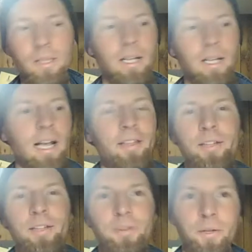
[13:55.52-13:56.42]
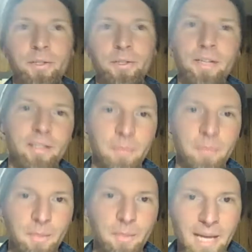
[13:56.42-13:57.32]
And they started sending
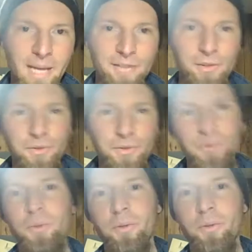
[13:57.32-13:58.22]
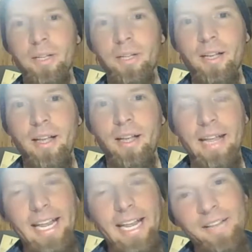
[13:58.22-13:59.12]
people back to school
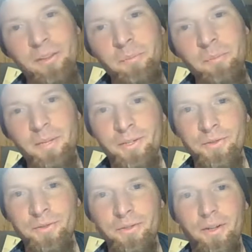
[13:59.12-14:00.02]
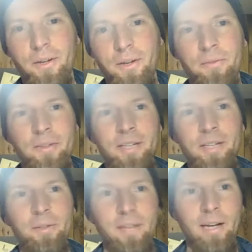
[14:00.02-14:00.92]
in the midst of the
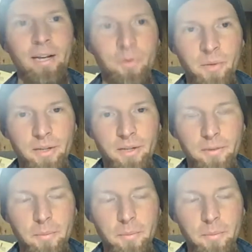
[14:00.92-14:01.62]
Delta outbreak.